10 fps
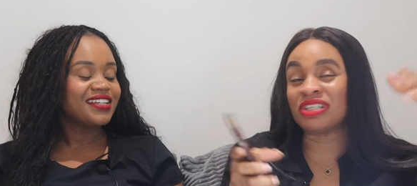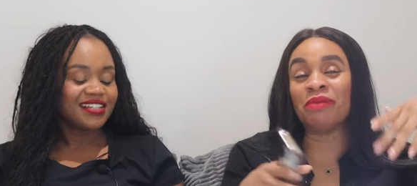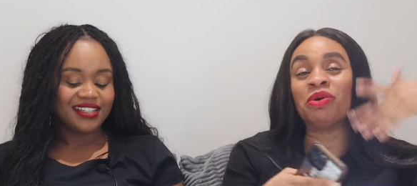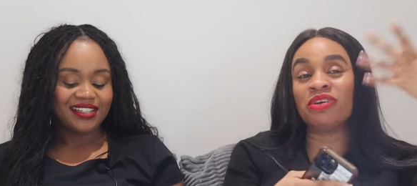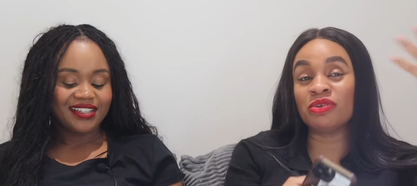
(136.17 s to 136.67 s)

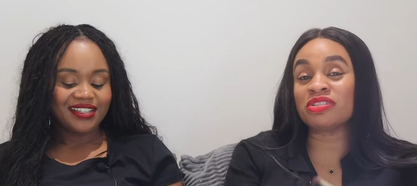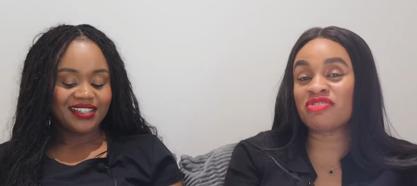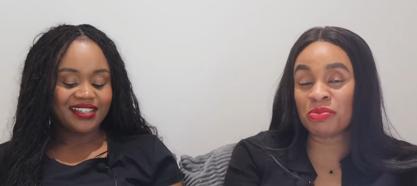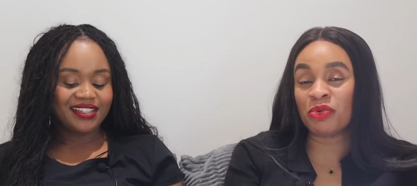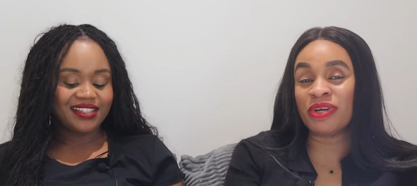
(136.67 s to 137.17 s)
Speaker 1: but it was a
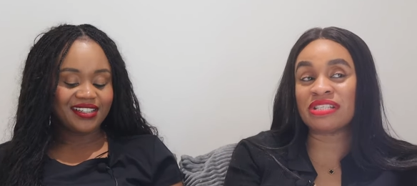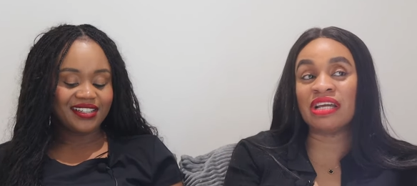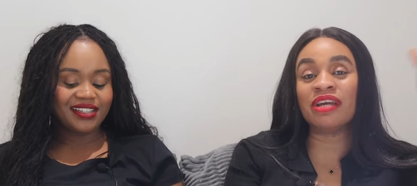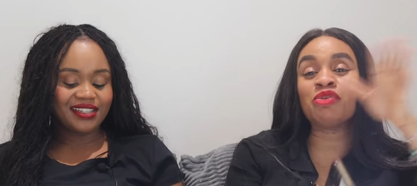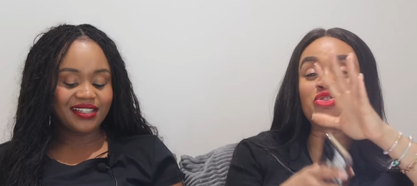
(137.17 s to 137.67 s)
trip we went,
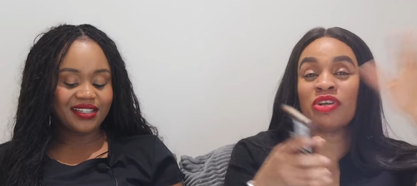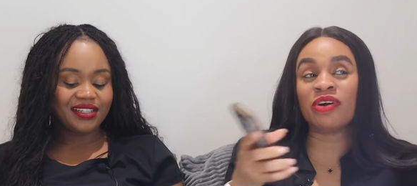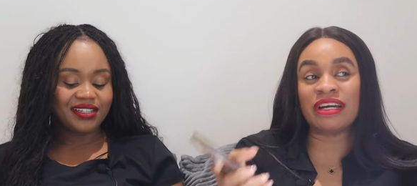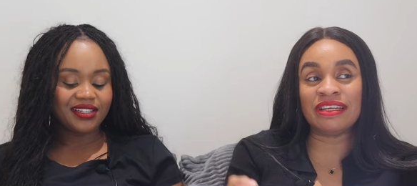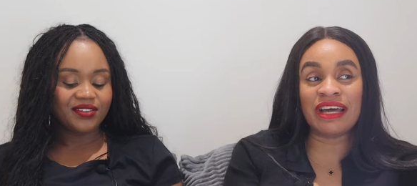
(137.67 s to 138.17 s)
and it was yeah. really
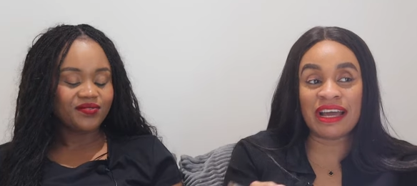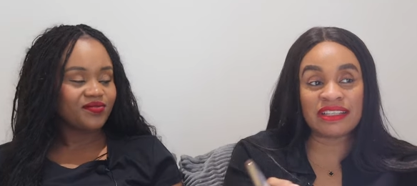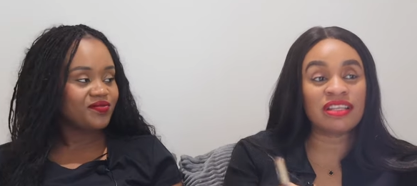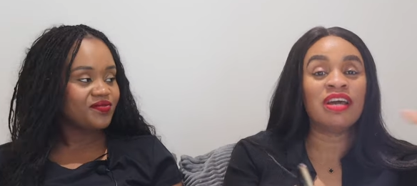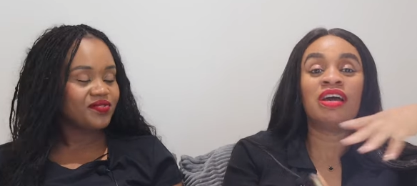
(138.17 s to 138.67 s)

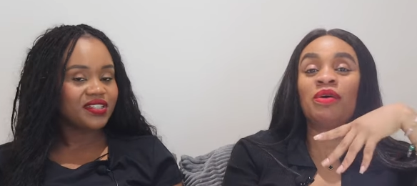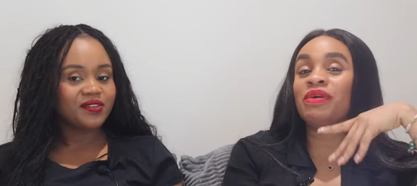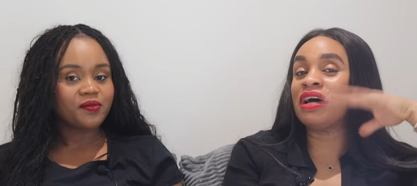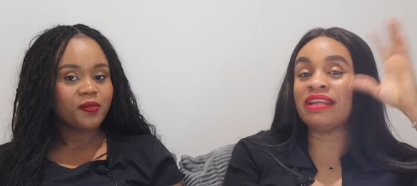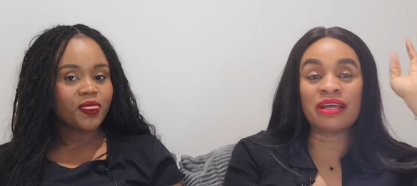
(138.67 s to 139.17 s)
organized we
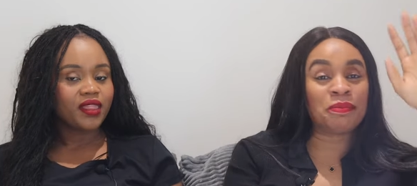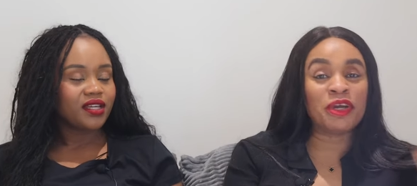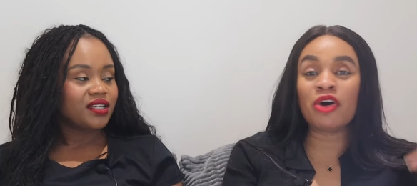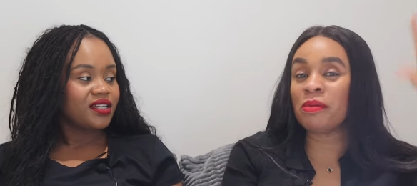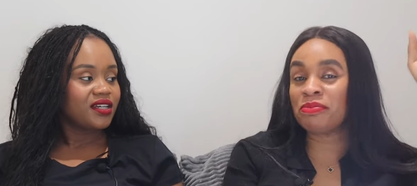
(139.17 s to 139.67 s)
had like
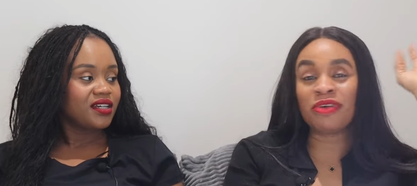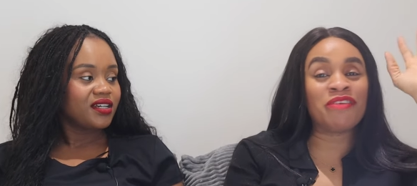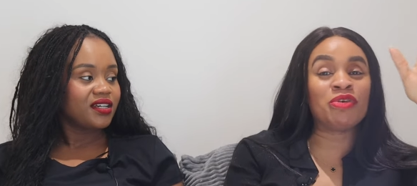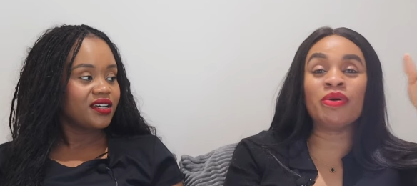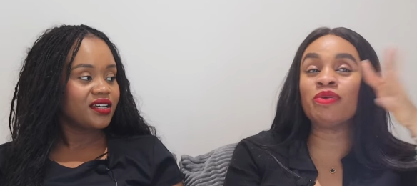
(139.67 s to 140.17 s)
pick up
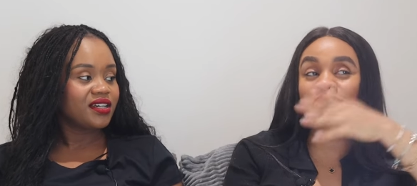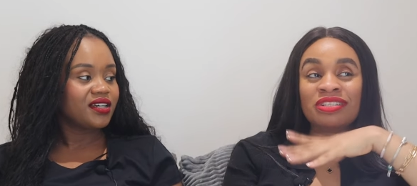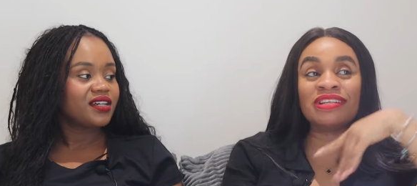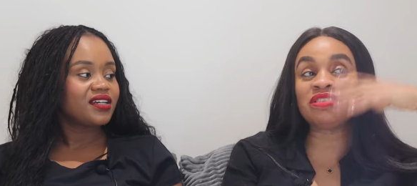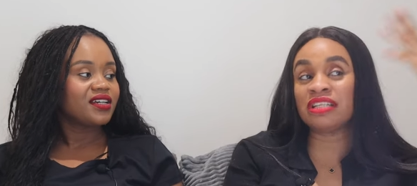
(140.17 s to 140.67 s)
everywhere. We
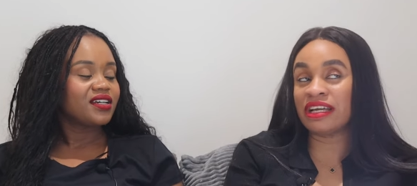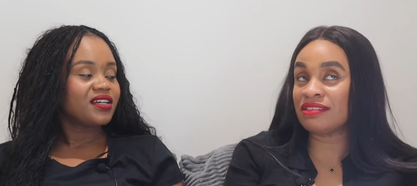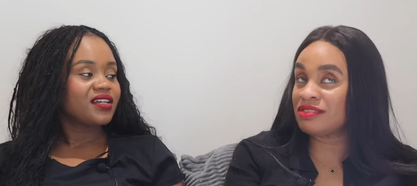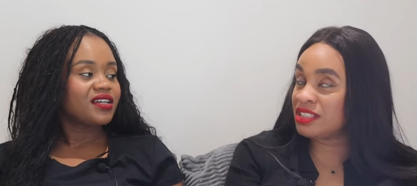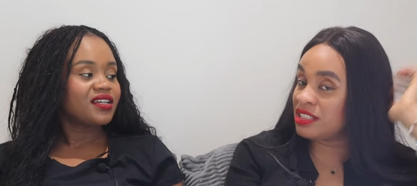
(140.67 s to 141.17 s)
did, did
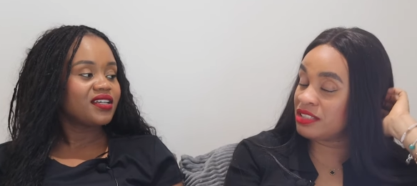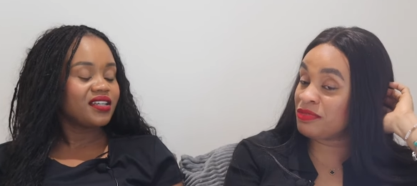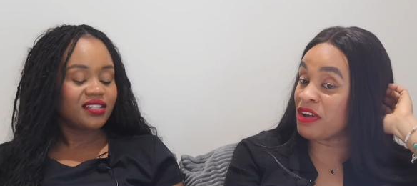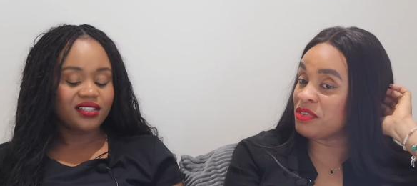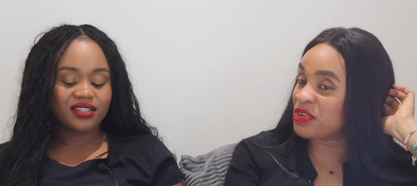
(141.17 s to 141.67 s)
like six,
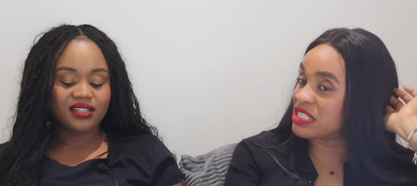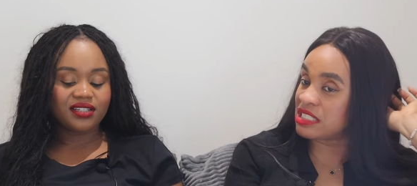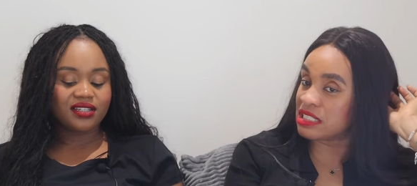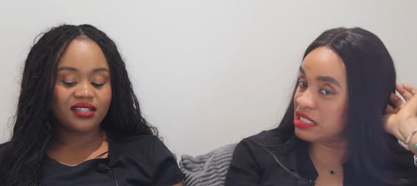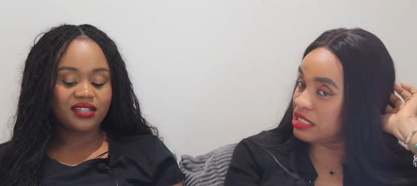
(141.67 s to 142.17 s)
five different
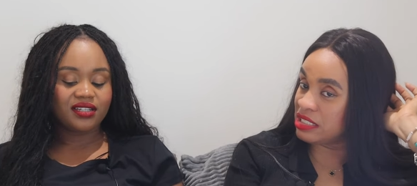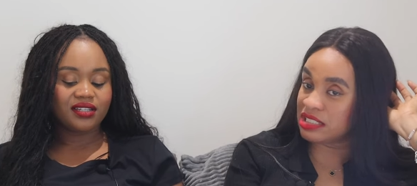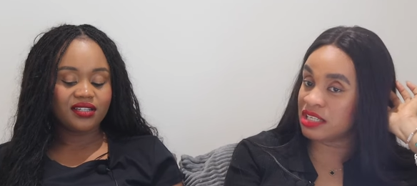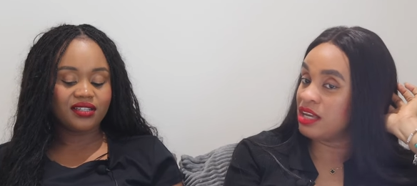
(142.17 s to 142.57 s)
cities.